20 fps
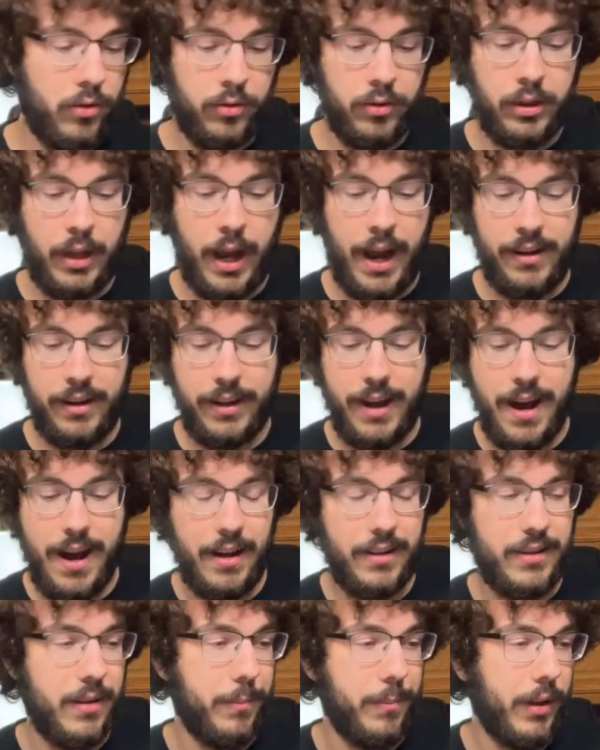Kind of
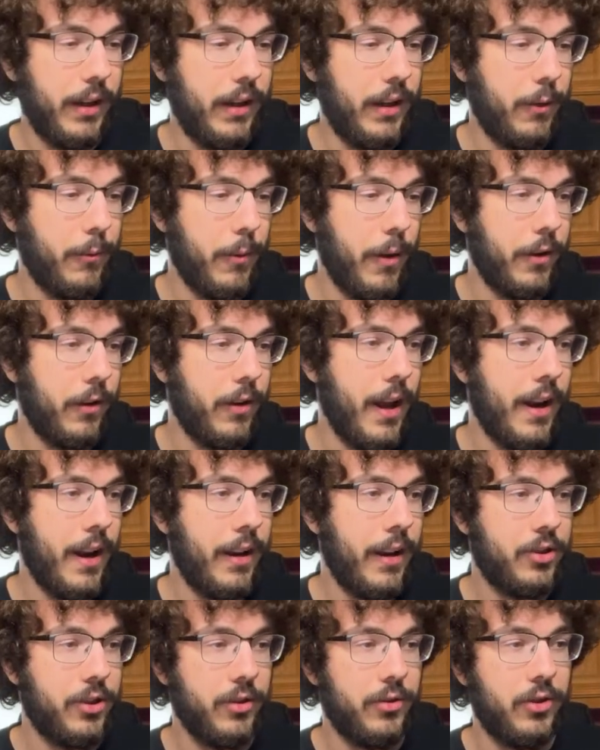contemplating whether or not
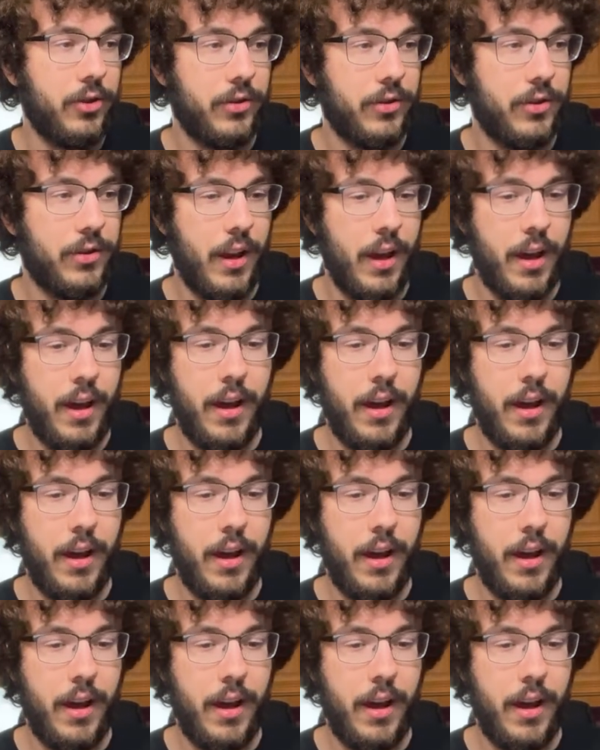I should just